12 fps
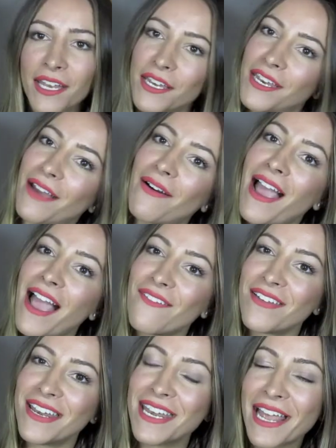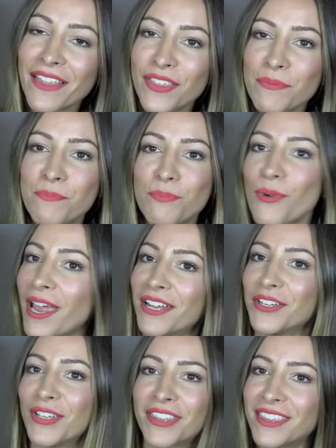Now I have another brand
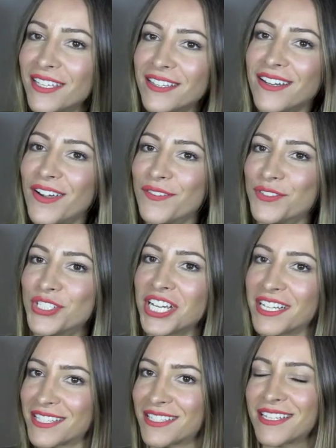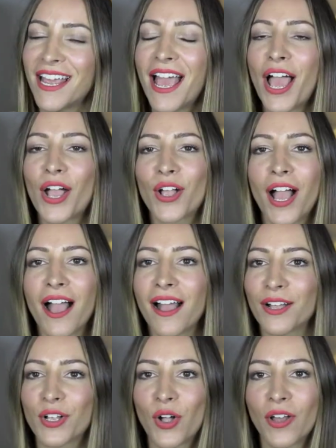new thing that I've just
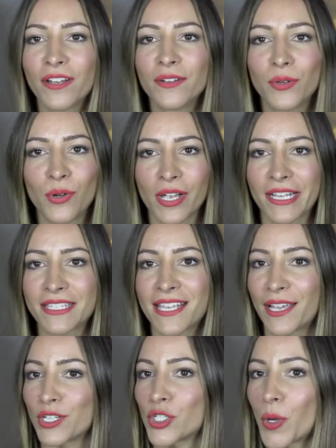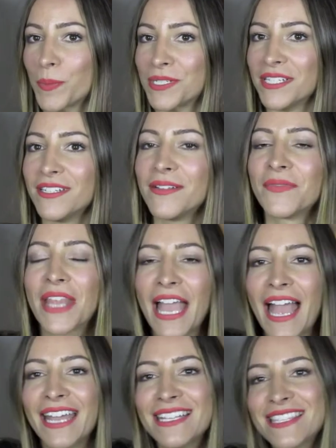um, gotten or I can say adopted
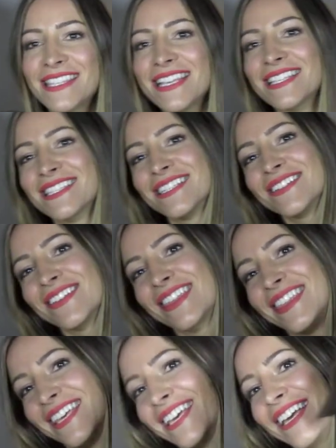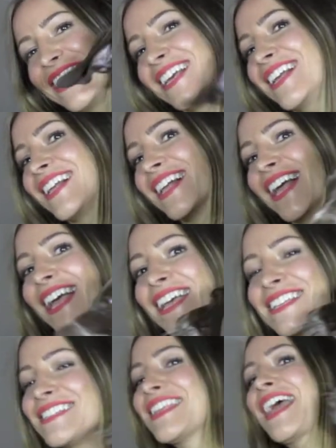and it's this little thing.
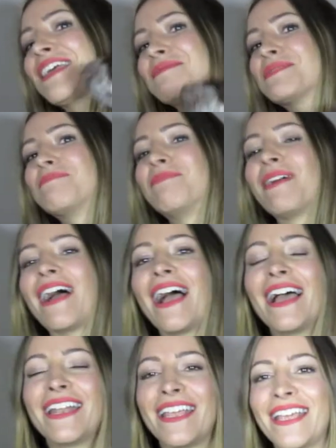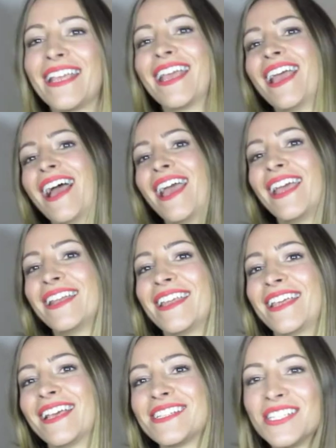His name's Barney and
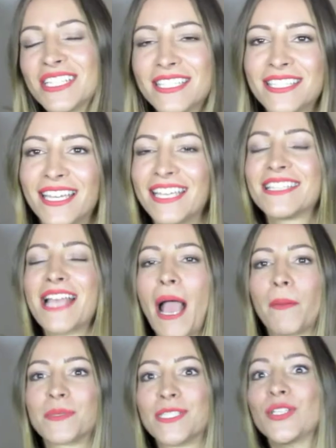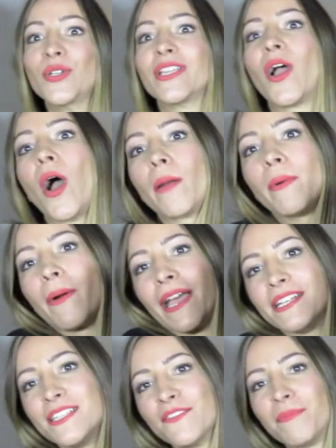he, as you can see he's absolutely
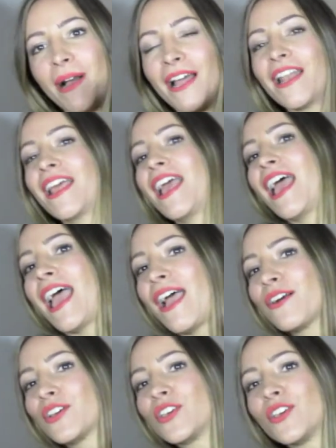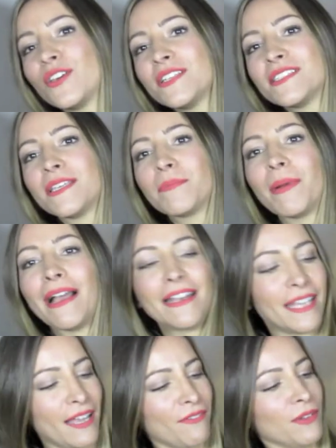hyperactive but how cute is he?
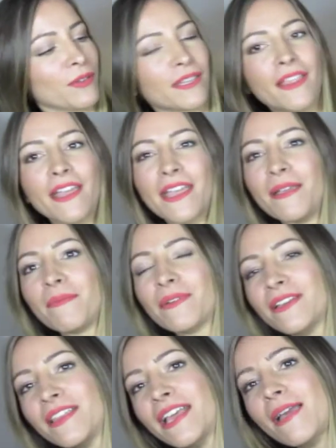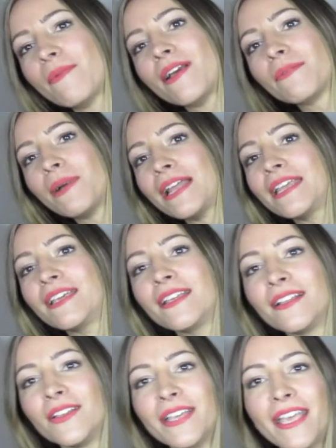Barney, have a look in the, cam in the camera. Barney,
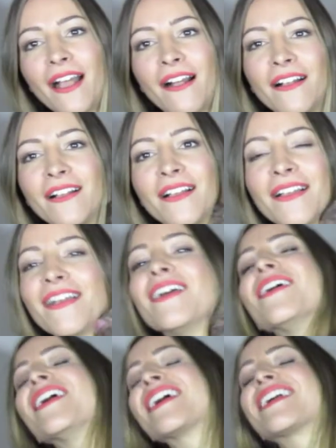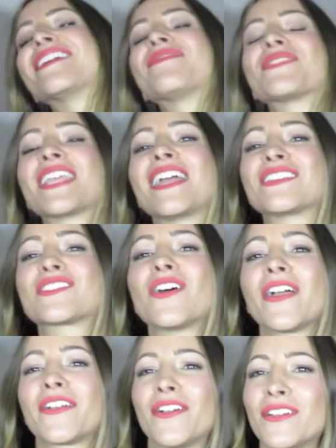look here yeah,
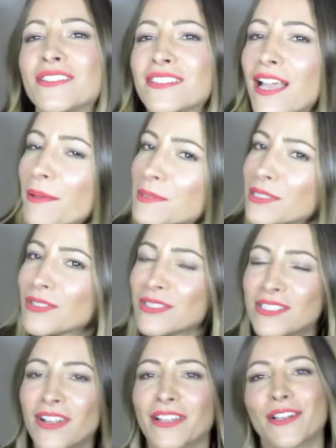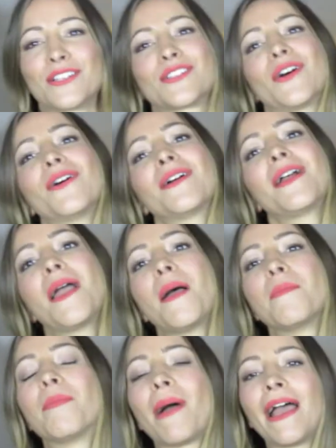psychos, absolute psycho dog.
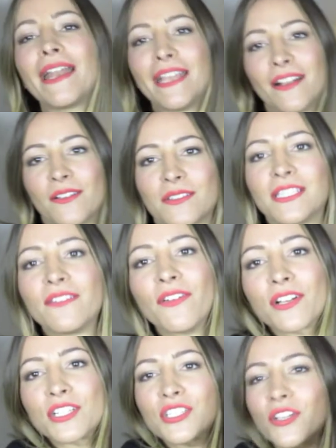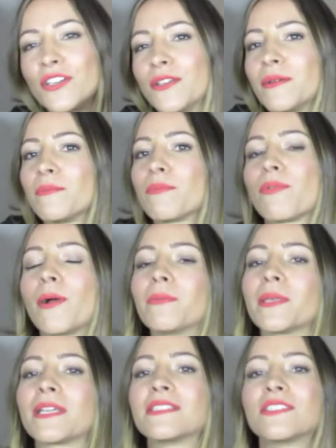But I'll see if I can show you him
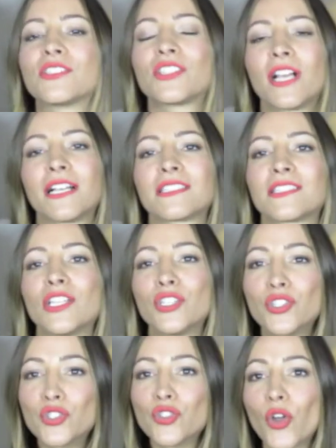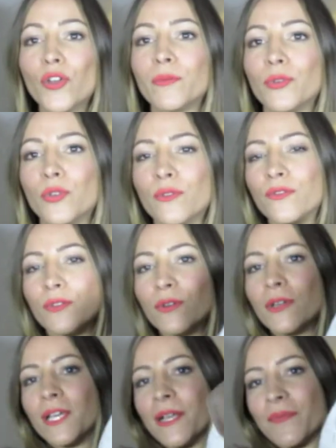properly because he's just so beautiful.